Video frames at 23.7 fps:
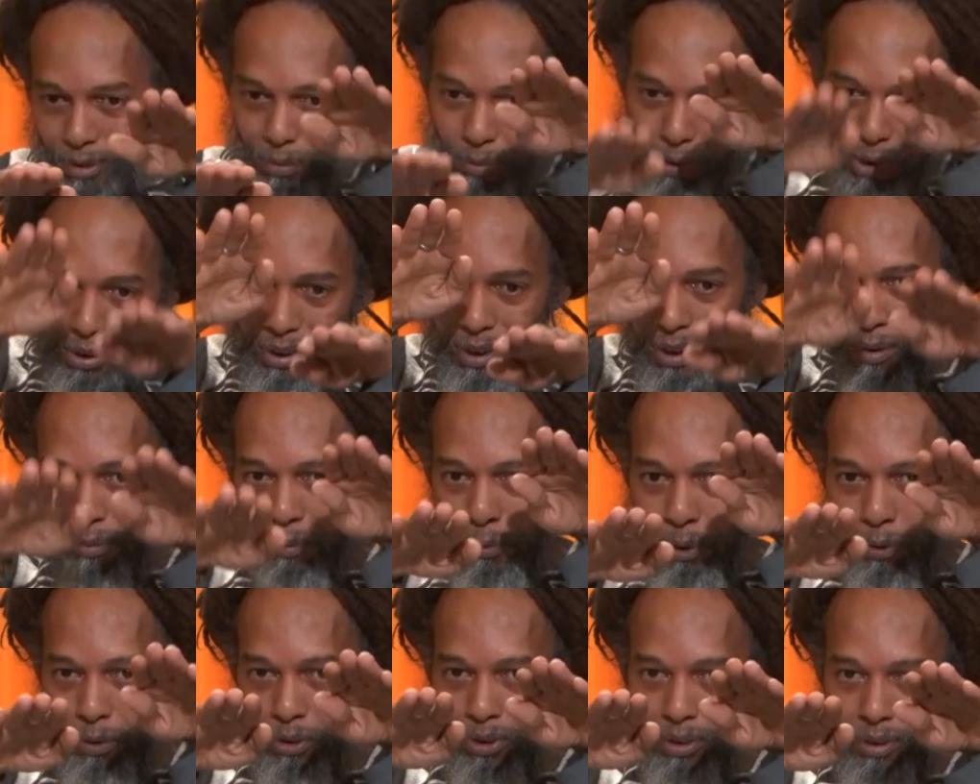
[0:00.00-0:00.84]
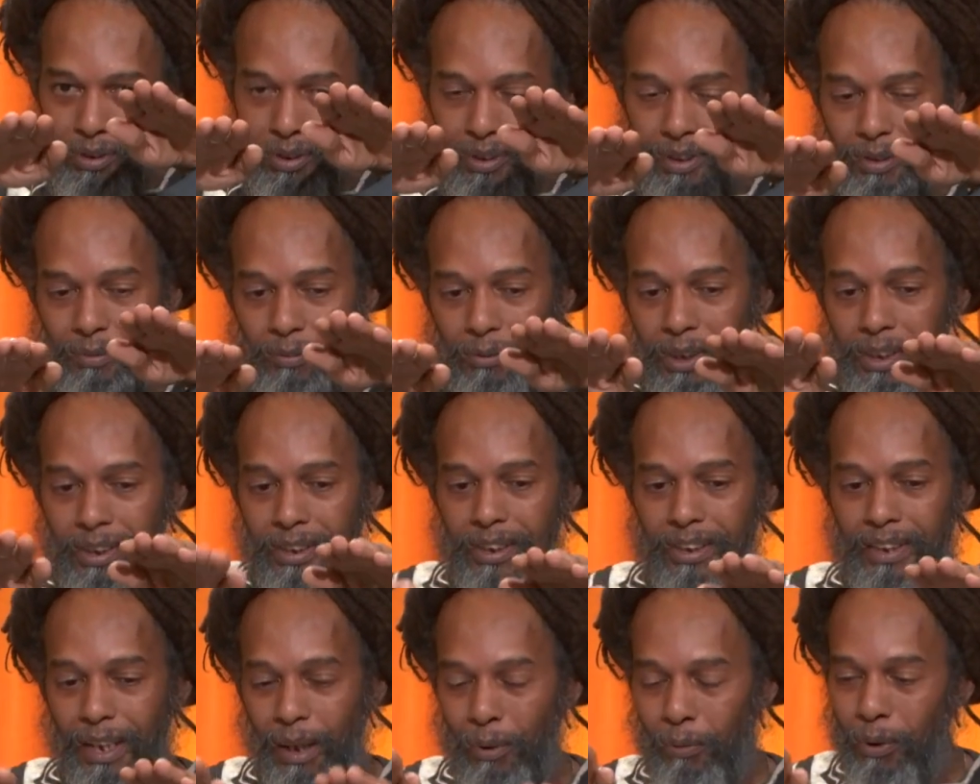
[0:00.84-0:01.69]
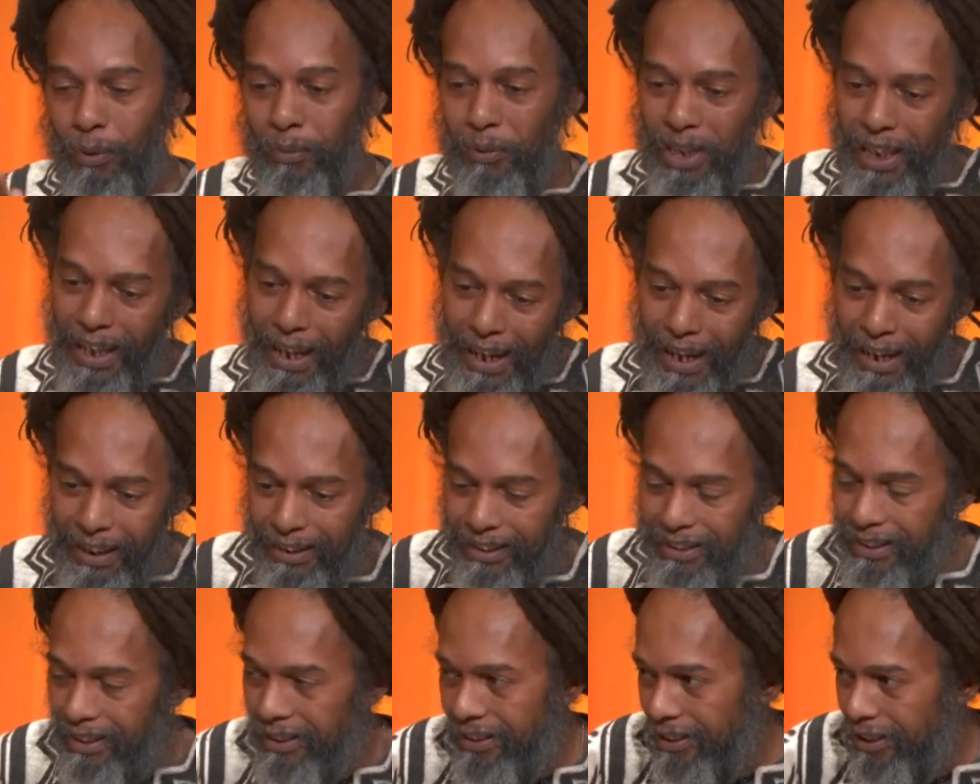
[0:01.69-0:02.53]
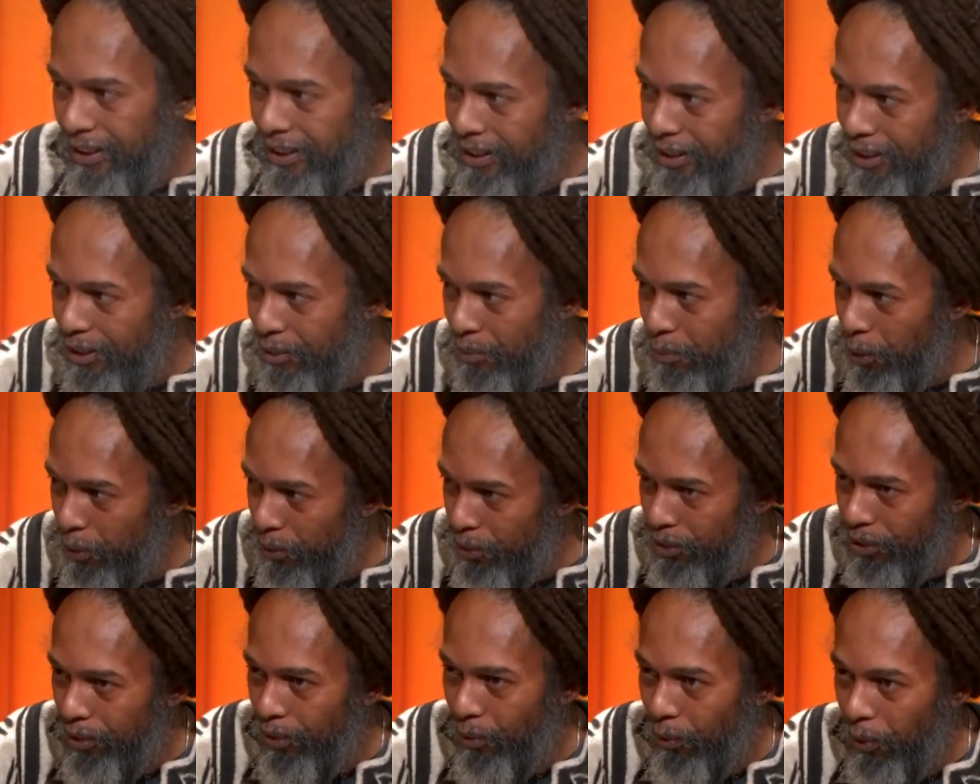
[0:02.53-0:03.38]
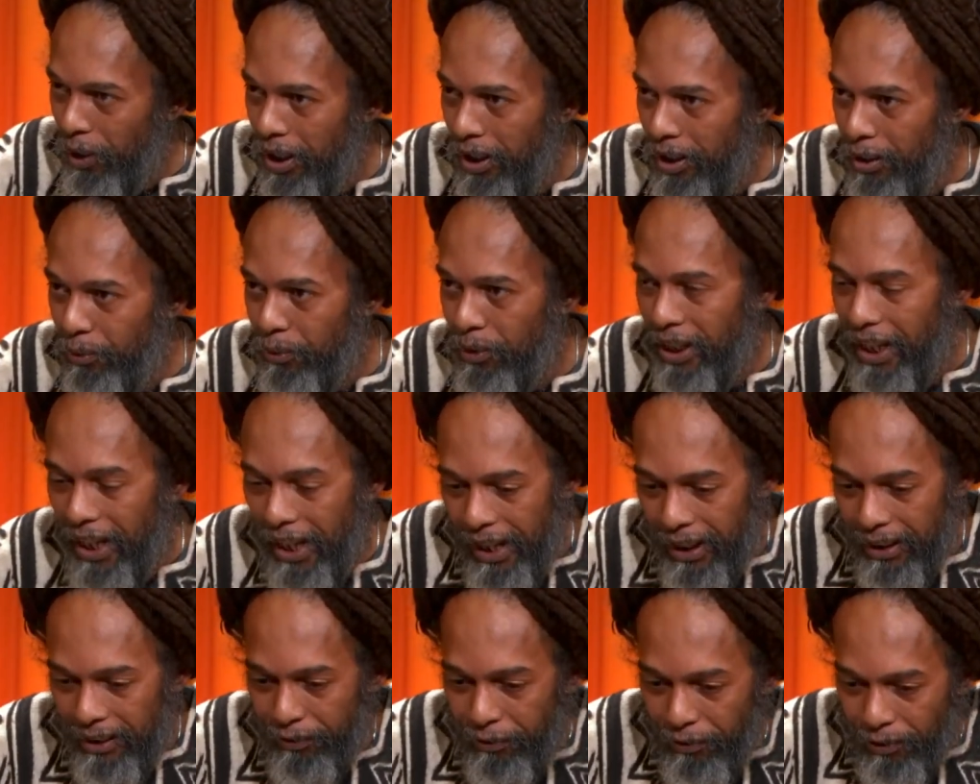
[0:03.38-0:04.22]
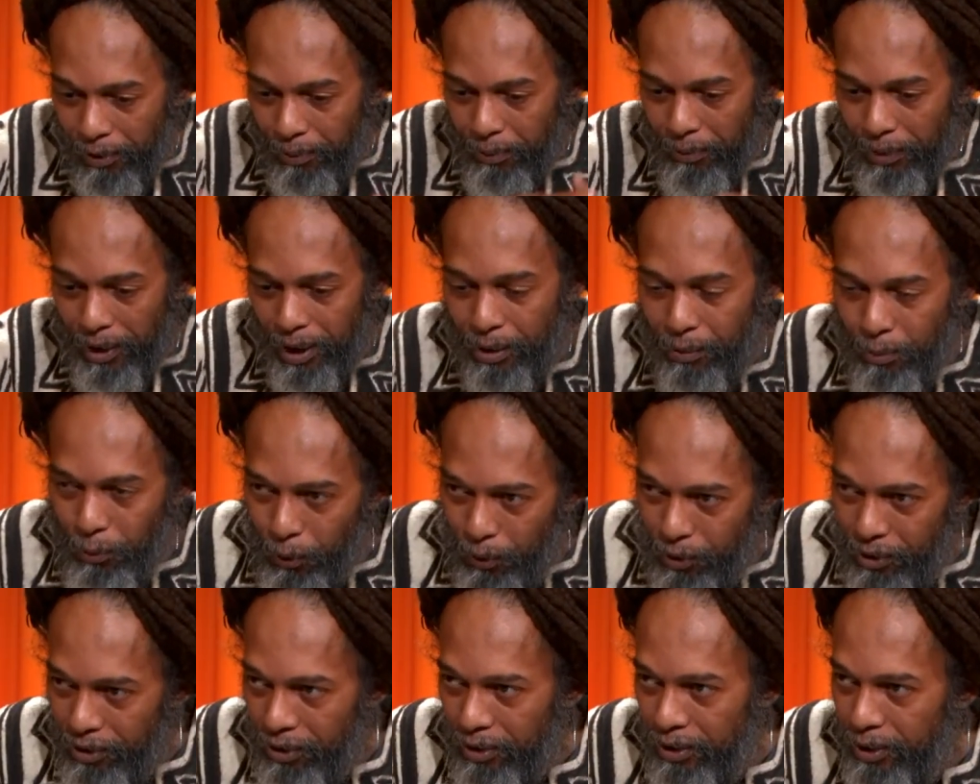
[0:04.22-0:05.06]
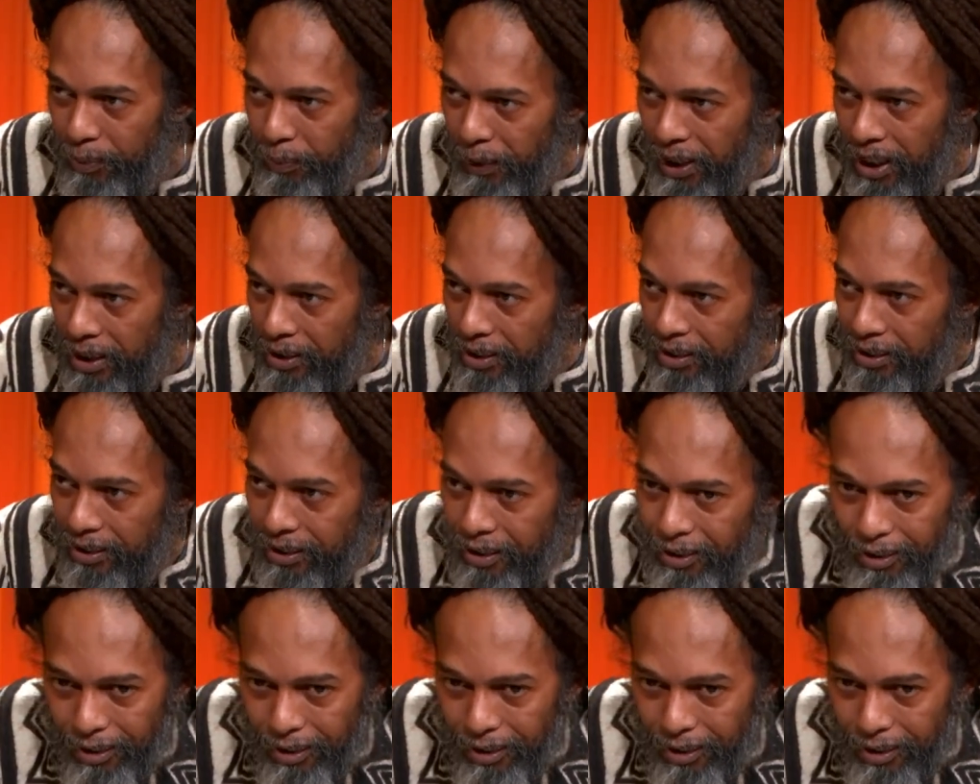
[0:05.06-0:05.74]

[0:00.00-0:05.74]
We see emotions, and we see that when we act in an emotional way, and we act from an emotional space,